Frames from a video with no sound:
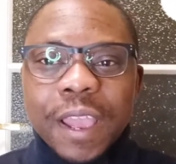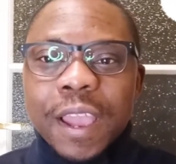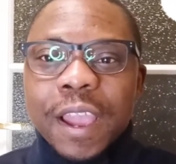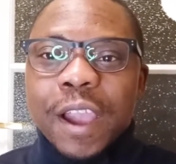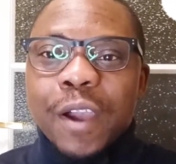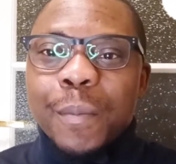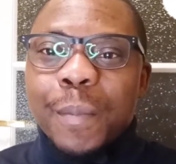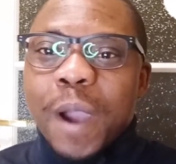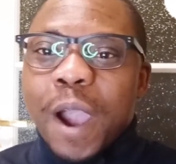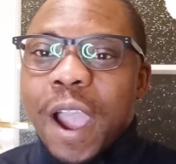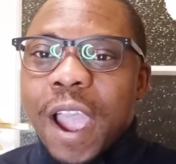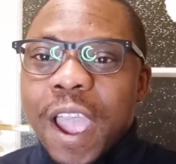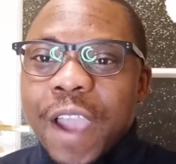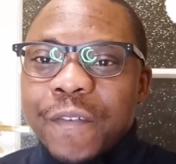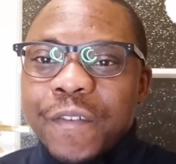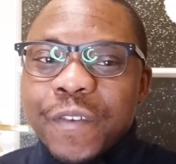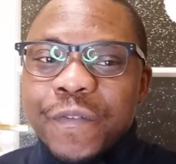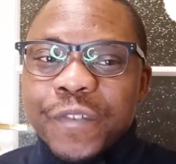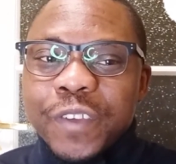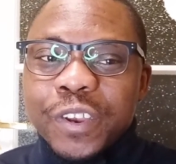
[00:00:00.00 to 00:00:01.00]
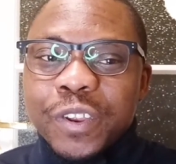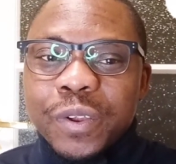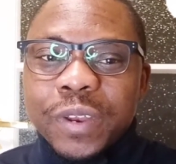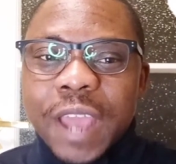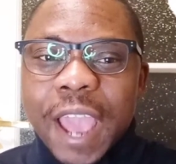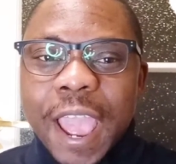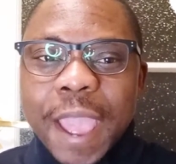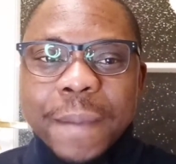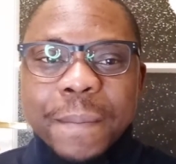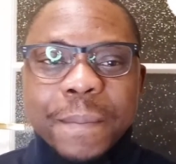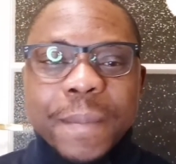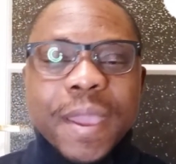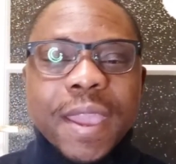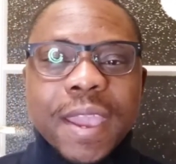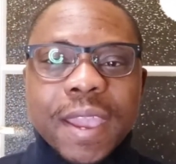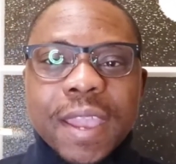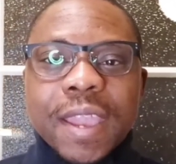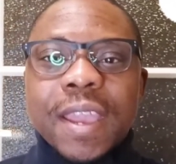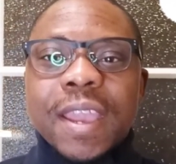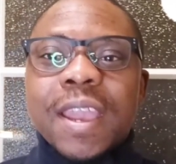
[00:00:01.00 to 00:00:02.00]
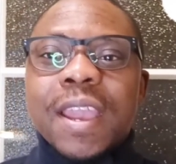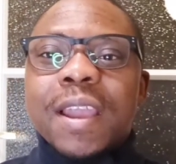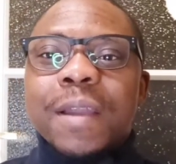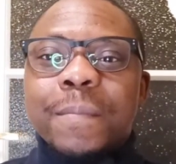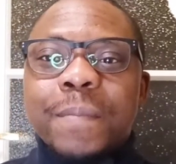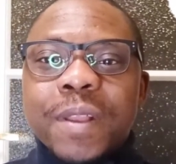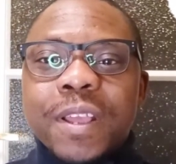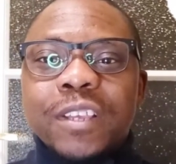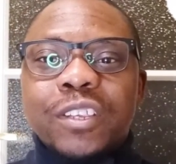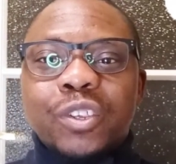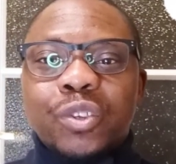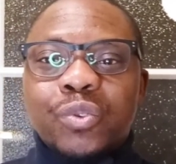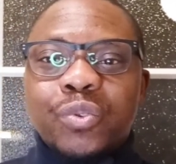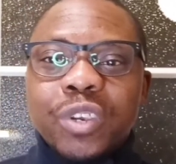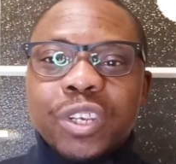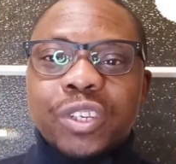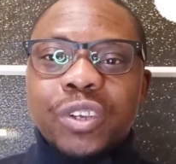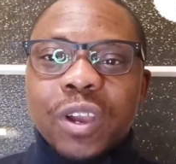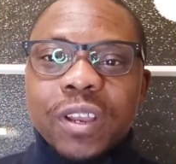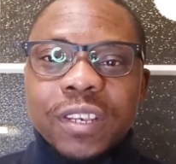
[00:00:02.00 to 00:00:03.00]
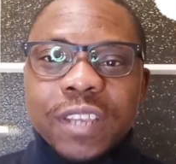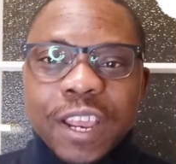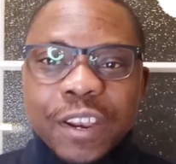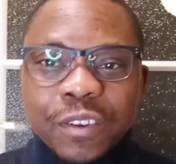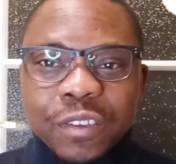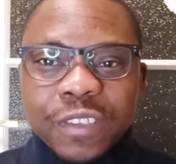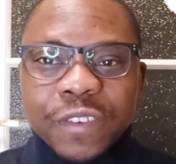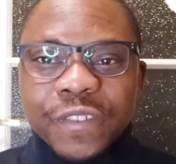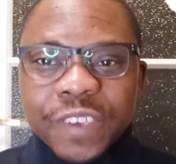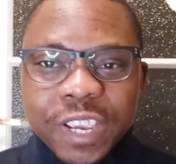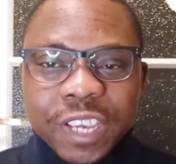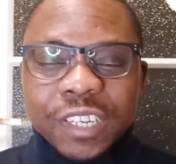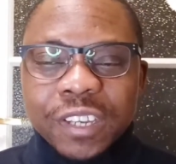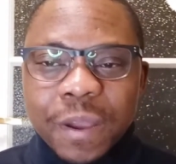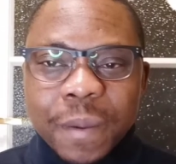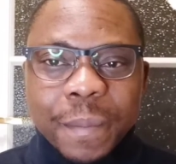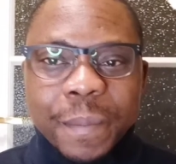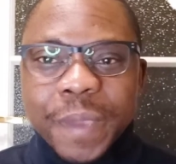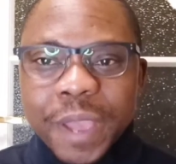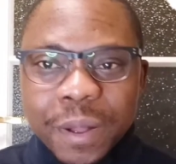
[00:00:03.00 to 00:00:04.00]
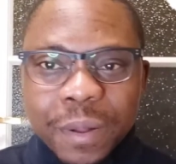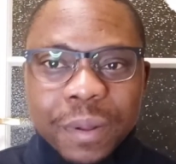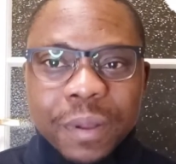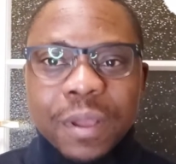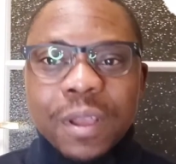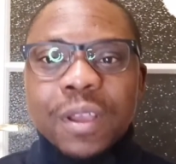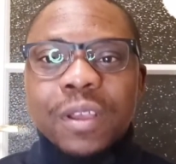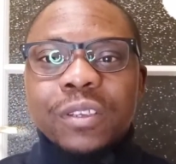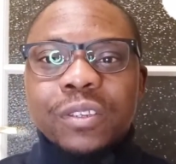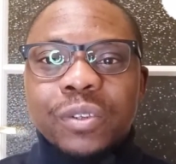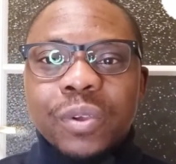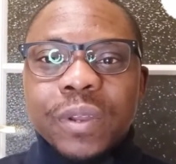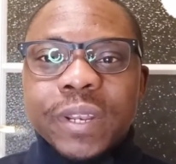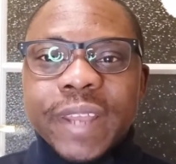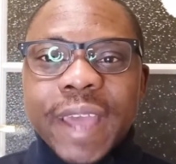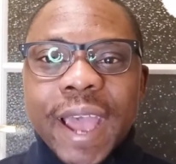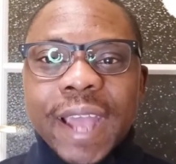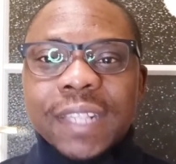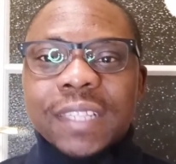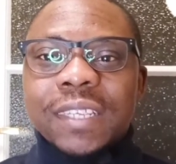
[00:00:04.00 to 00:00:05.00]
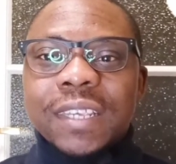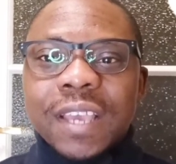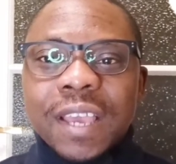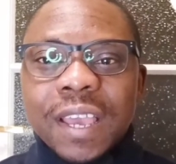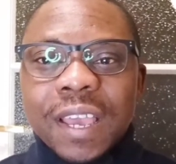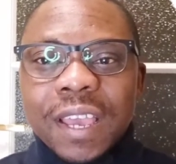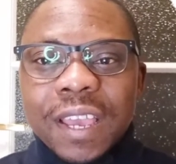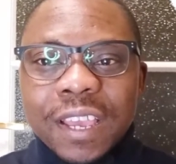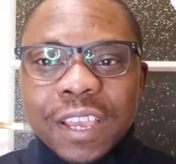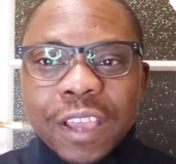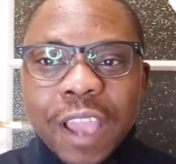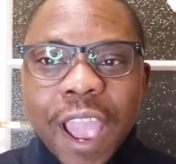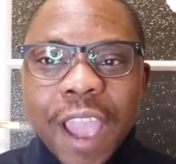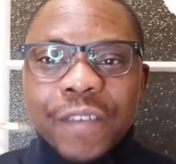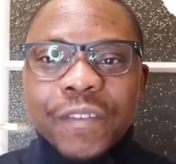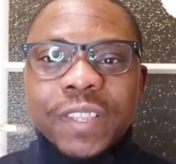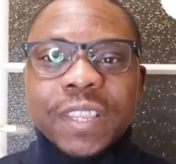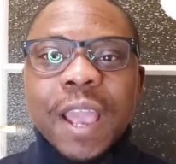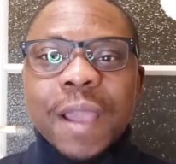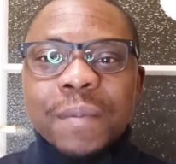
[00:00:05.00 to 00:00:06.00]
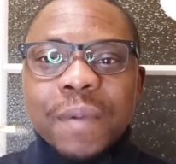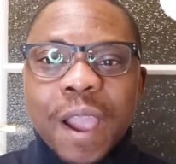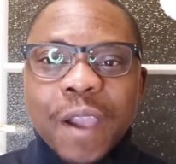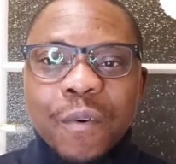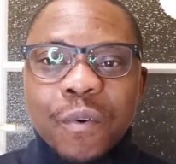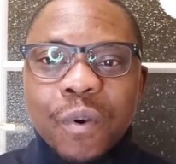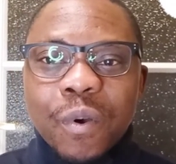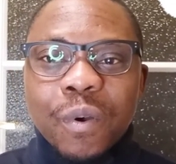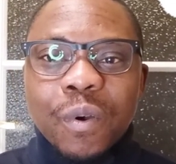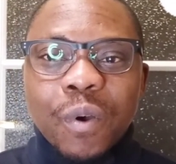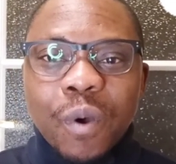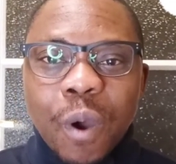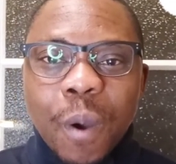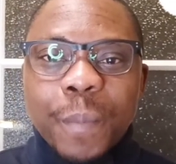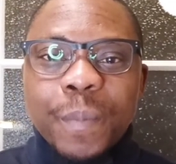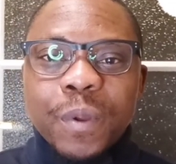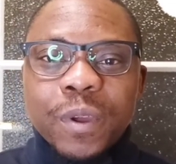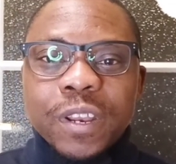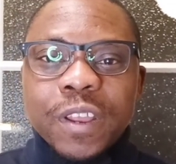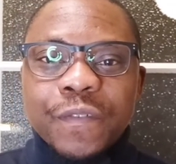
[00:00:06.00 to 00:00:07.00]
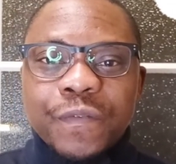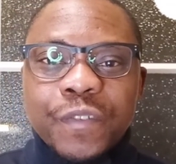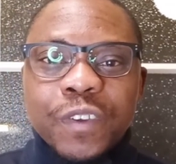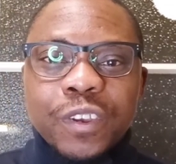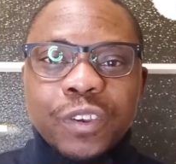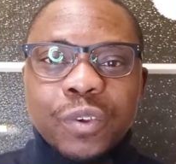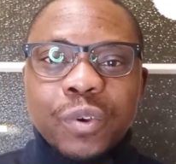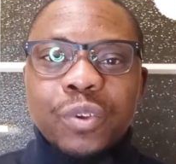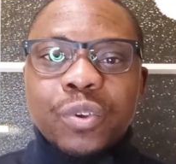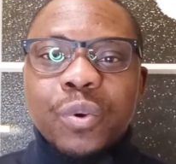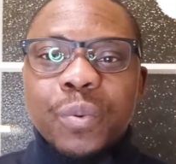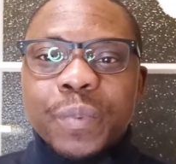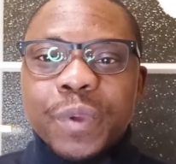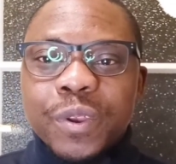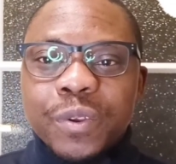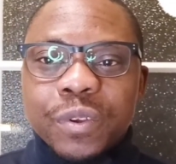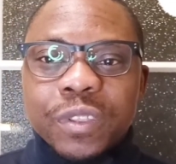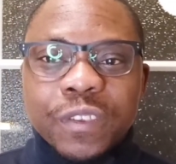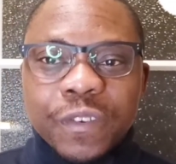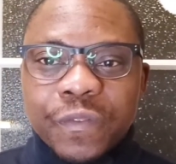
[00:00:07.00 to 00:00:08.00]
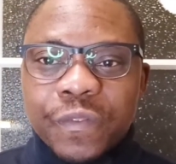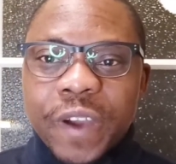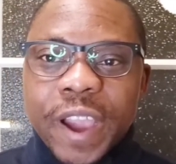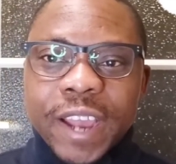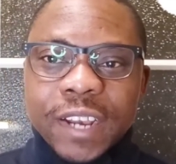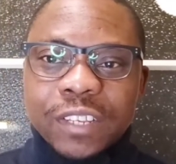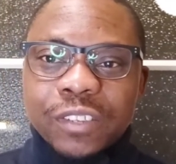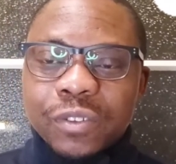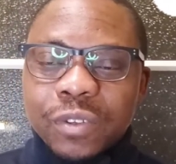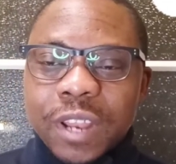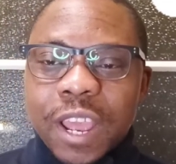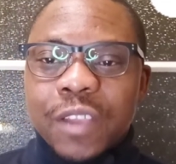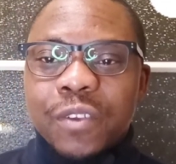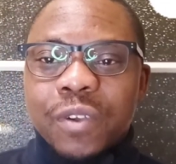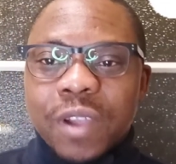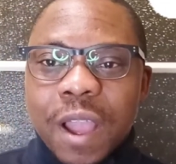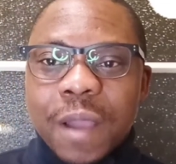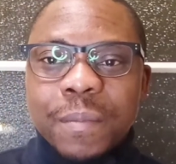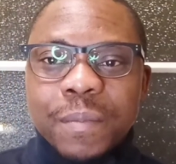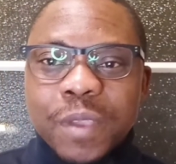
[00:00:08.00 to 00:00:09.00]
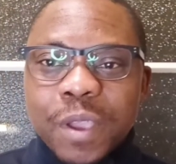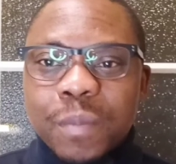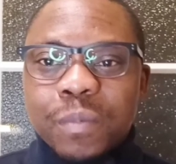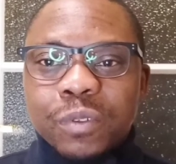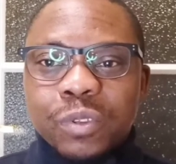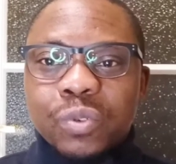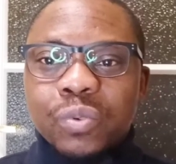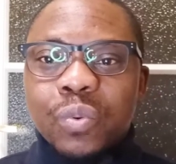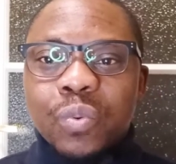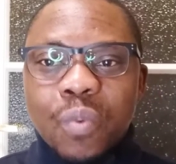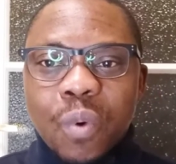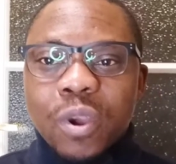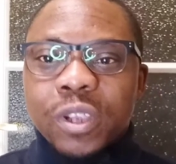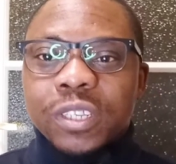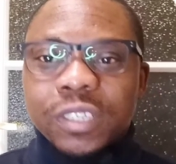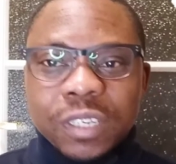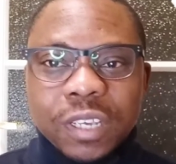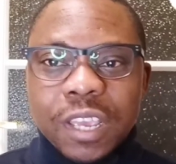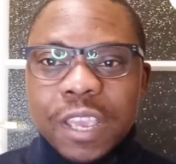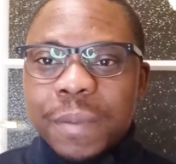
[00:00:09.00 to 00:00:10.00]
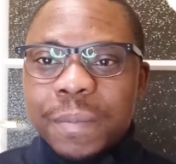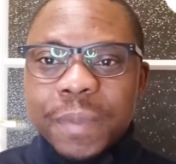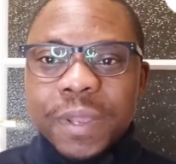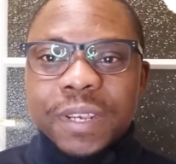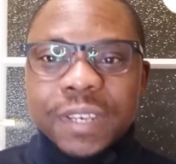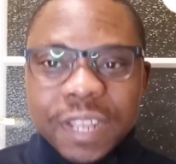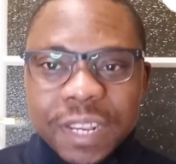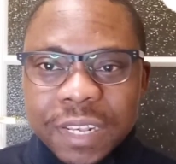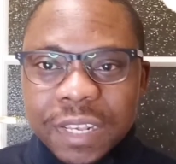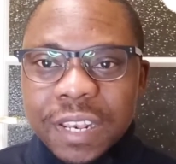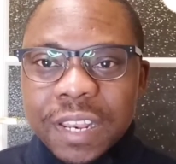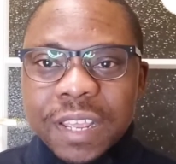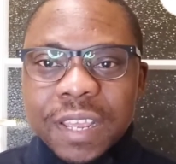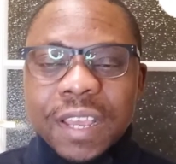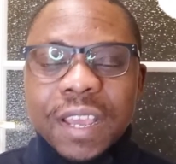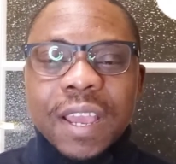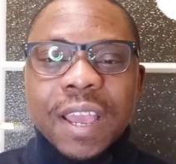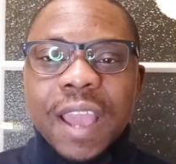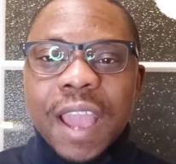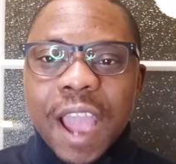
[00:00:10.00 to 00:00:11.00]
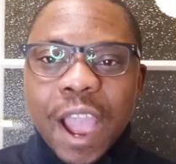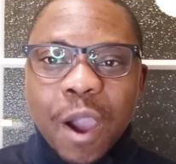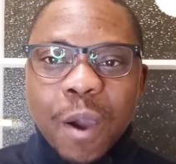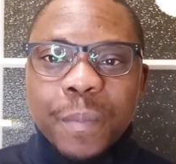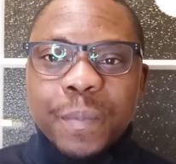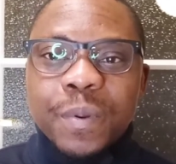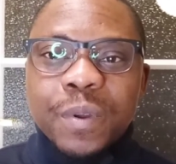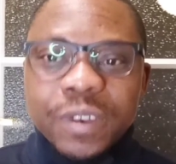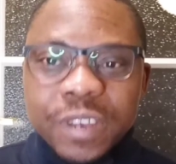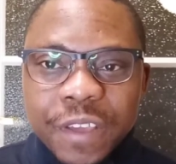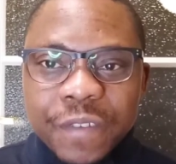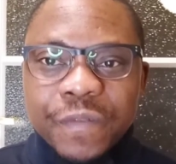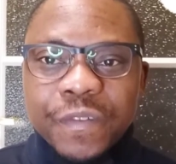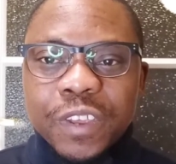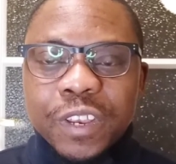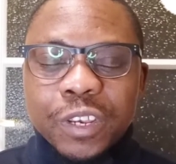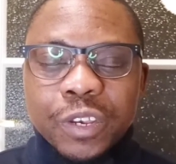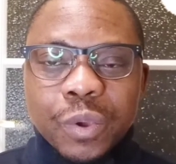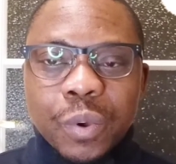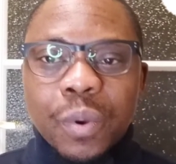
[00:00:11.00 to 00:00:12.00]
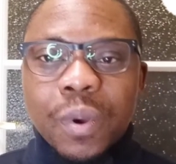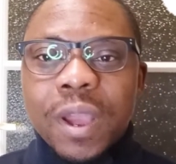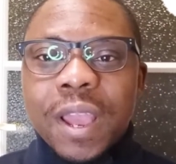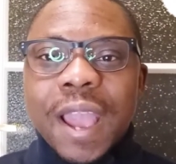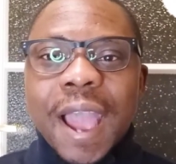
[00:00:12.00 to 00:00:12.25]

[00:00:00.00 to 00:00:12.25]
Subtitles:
about every video that I make, please switch on the notification bell, so that every time I upload a video, you'll be notified, so that you can be able to watch immediately I upload a video.